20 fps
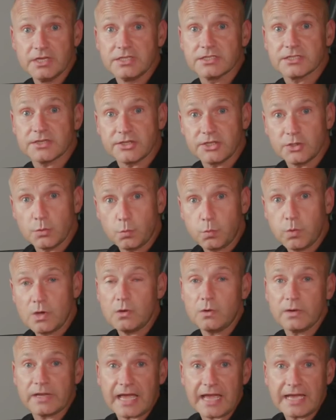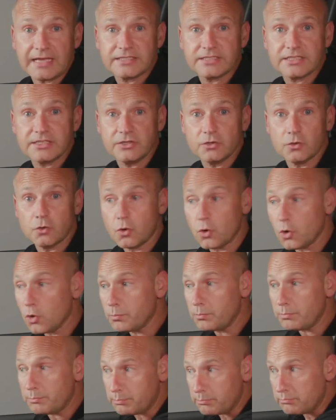So you will get
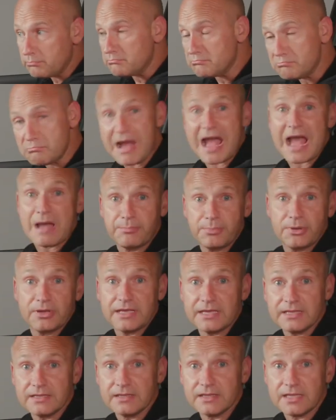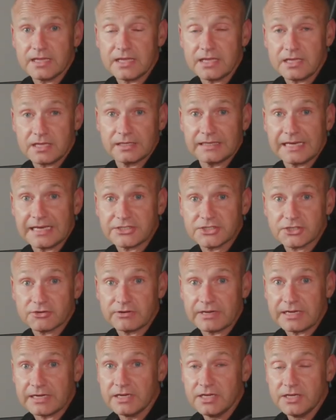your map in the Connect
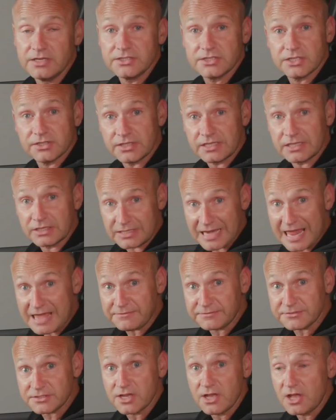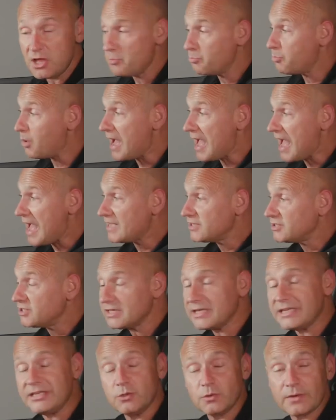screen to the left, but
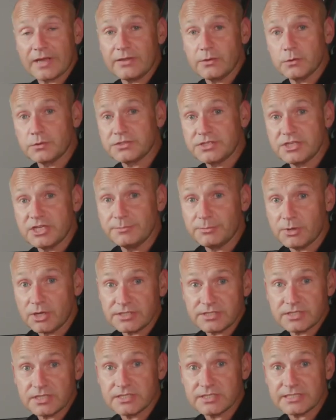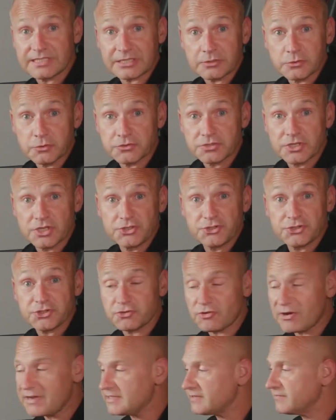actually you'll get your turn by turn signals
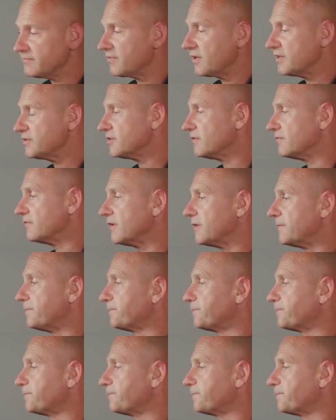straight in front of you.